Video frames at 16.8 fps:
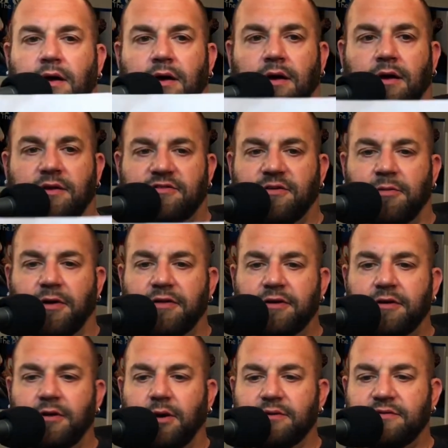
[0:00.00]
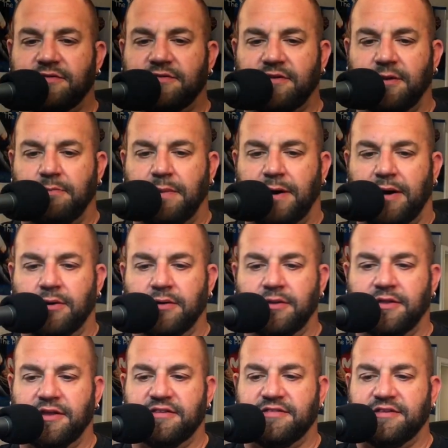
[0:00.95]
Some other notes about
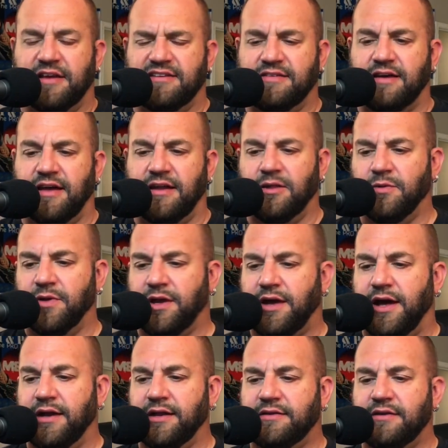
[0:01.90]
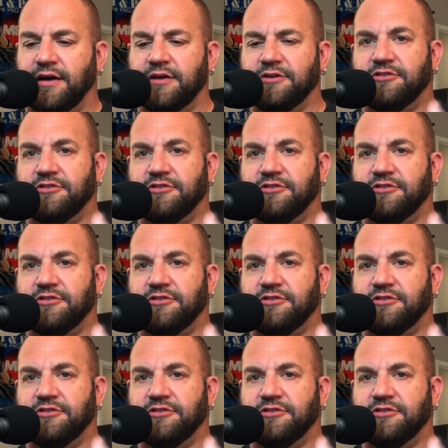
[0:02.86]
this antenna that we kind of touched.